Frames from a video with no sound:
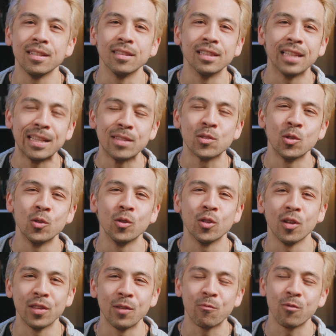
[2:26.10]
lens hood
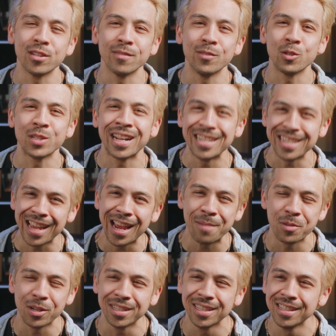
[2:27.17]
on the front of your tiny
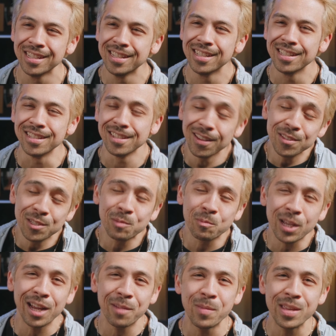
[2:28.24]
camera does
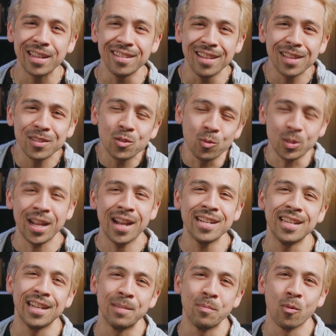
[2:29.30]
kind of make it not so
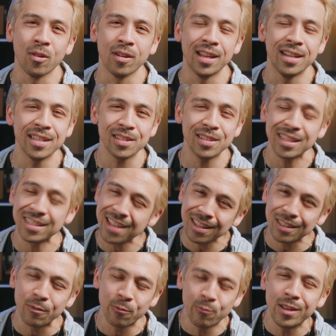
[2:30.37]
tiny anymore and doesn't
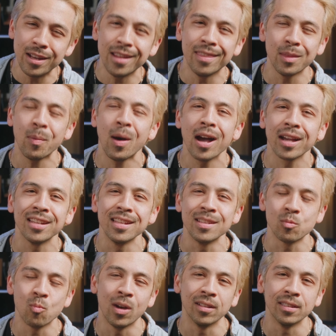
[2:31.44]
exactly fit in the pocket
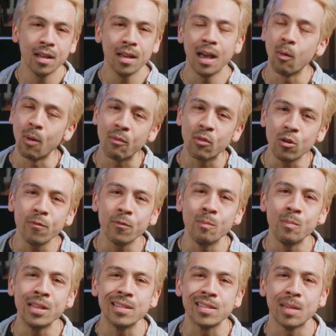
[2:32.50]
as well. However, if it
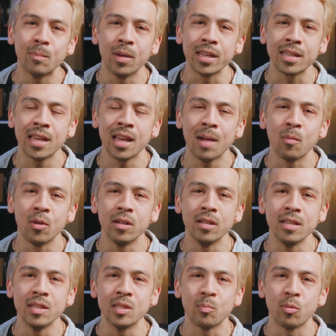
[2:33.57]
means that my camera
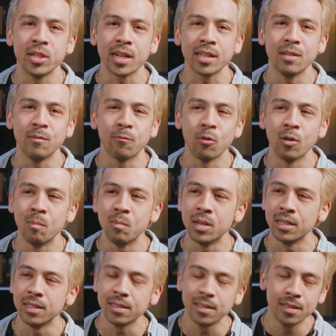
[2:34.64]
is protected from
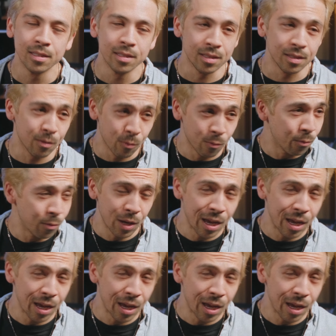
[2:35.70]
the